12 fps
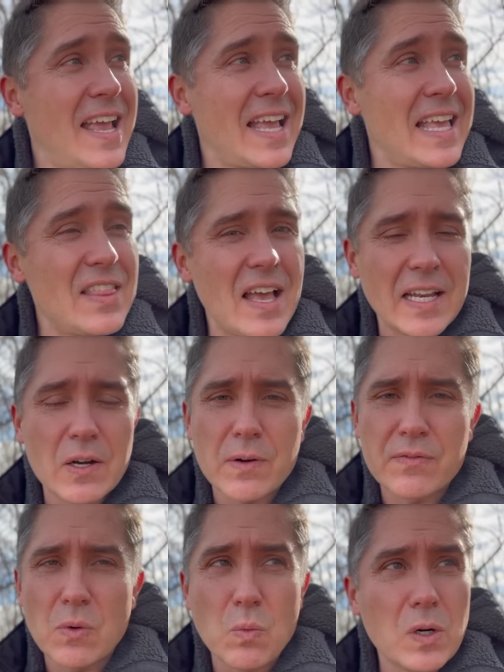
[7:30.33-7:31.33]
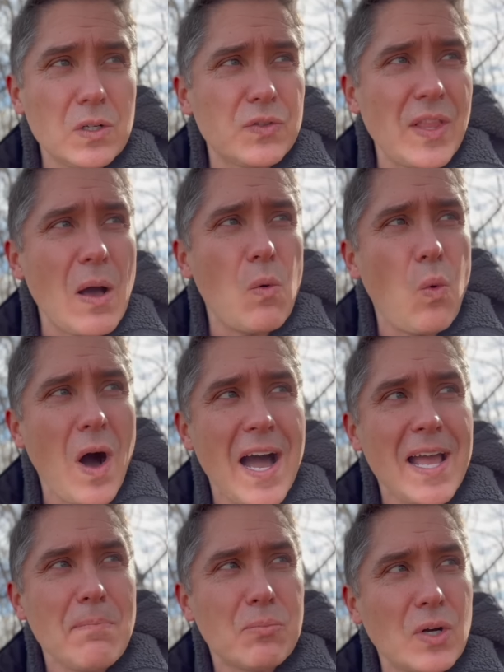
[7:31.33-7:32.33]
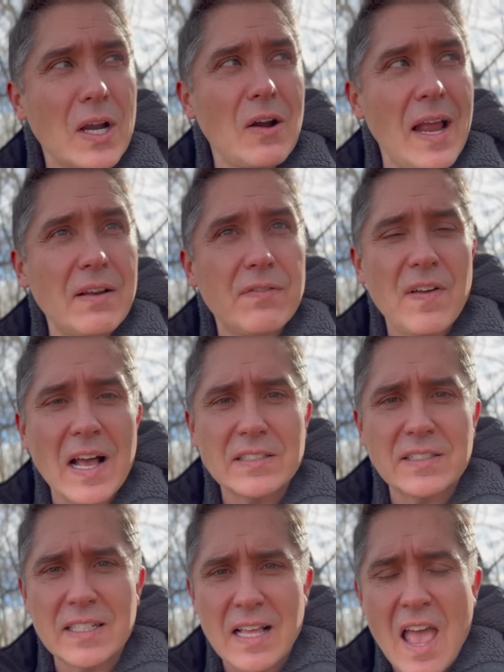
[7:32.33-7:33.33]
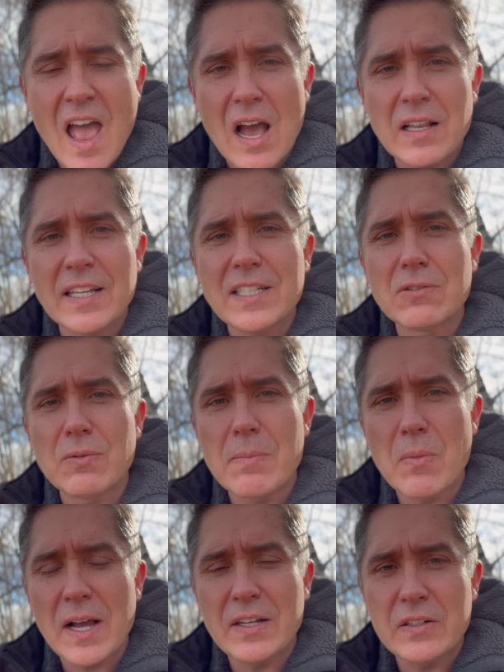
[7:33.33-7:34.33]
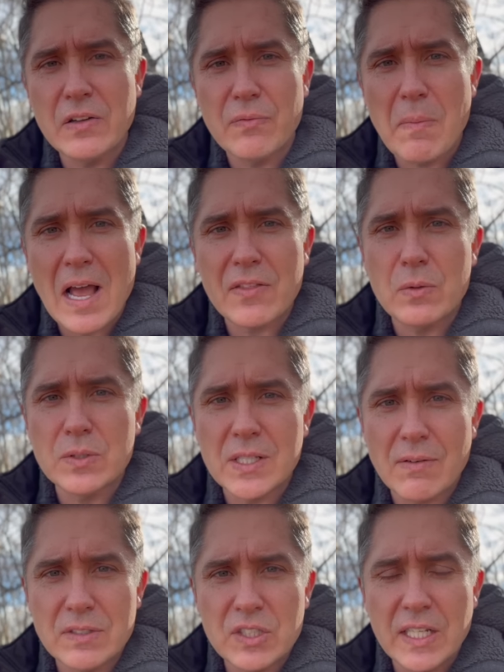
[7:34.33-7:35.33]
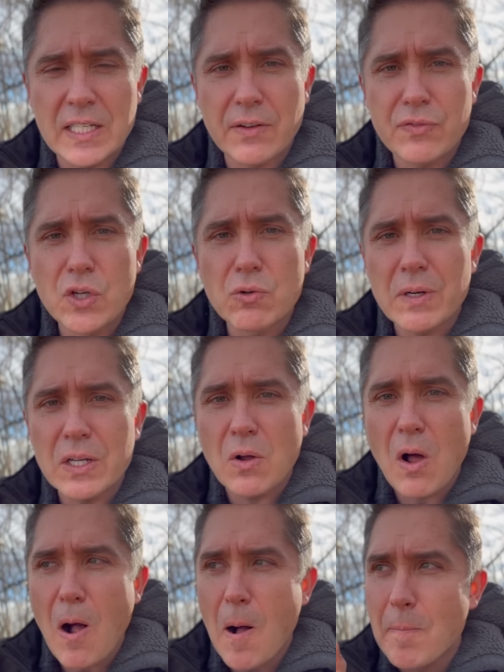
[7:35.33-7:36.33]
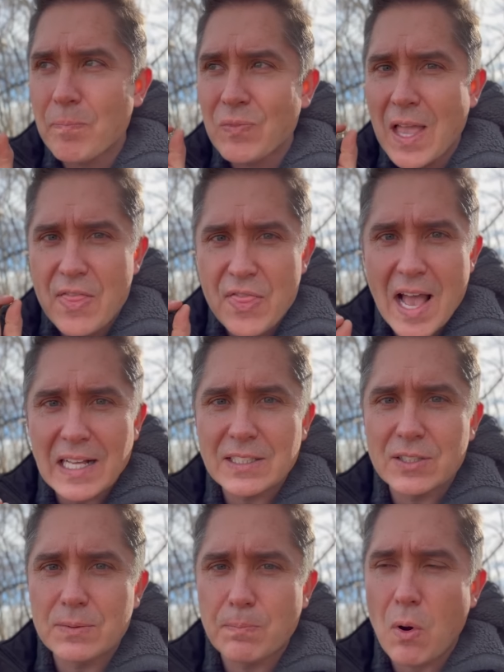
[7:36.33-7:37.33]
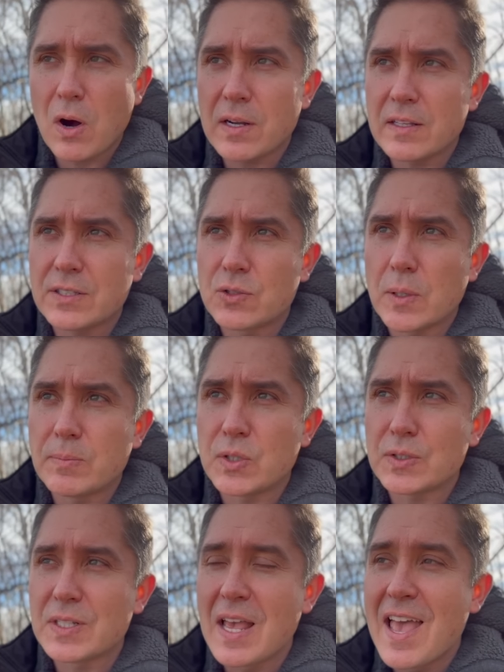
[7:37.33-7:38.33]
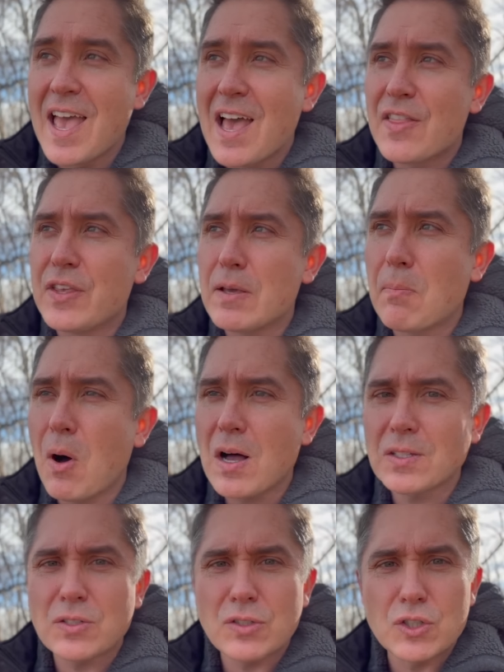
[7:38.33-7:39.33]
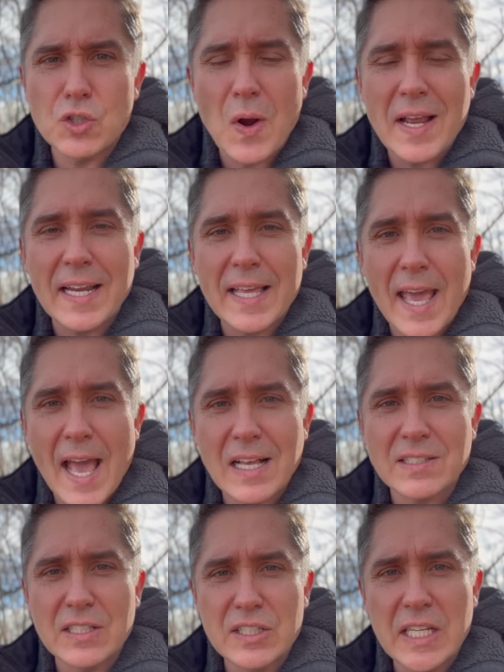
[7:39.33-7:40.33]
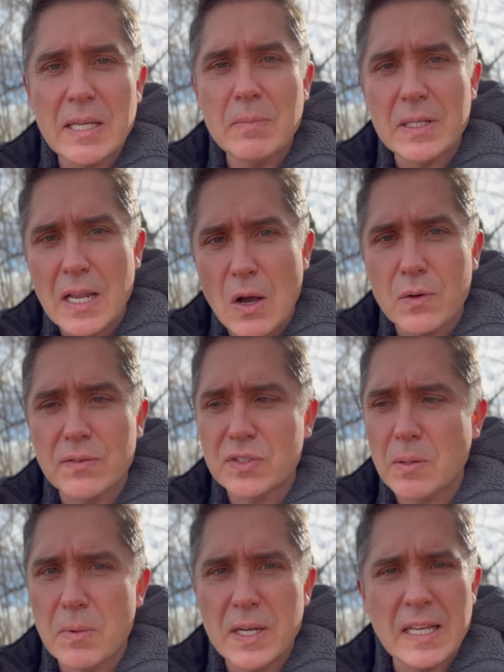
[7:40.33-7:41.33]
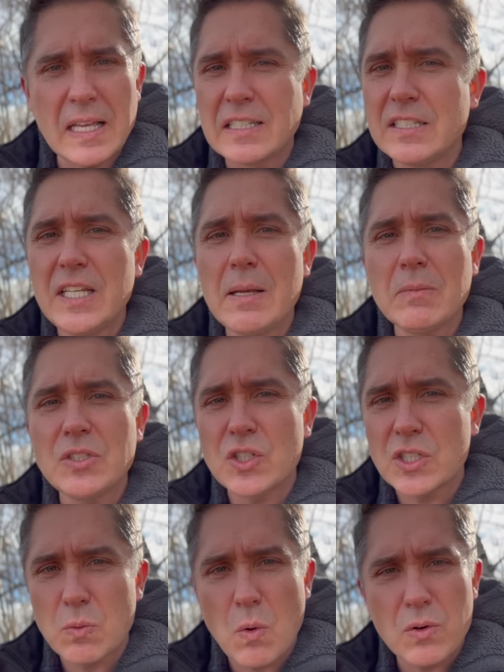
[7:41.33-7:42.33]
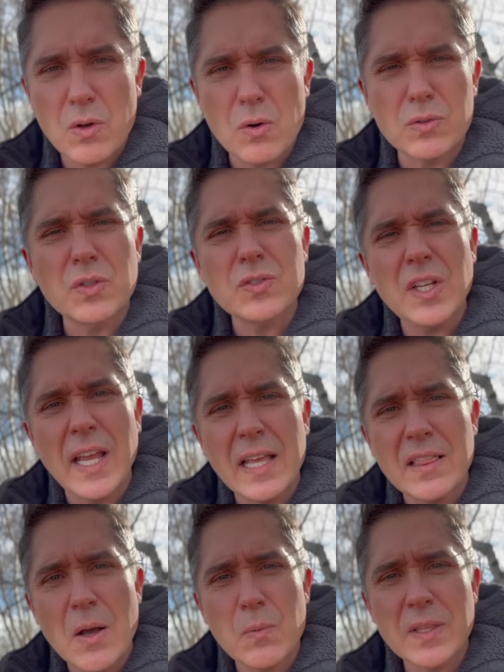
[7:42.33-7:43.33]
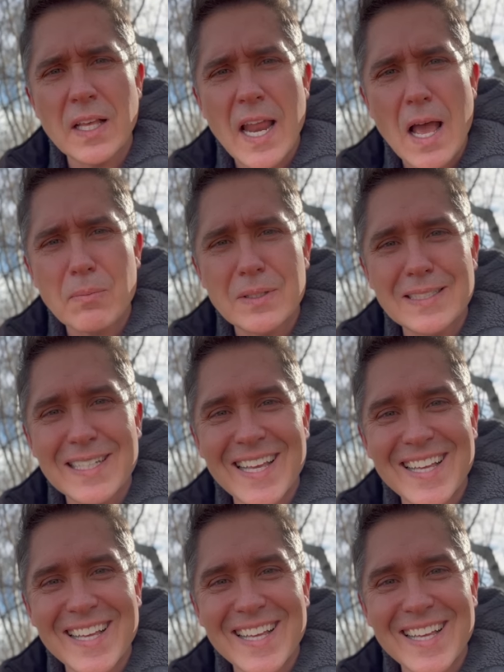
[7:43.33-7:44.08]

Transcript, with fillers: in that area of the world. Now, why prayer and fasting? I'd like to remind you of Matthew seventeen. If you recall, and that's part of the scriptures, the apostles are trying to cast a demon out of somebody, and the demon just won't go. Don't you hate that when that happens?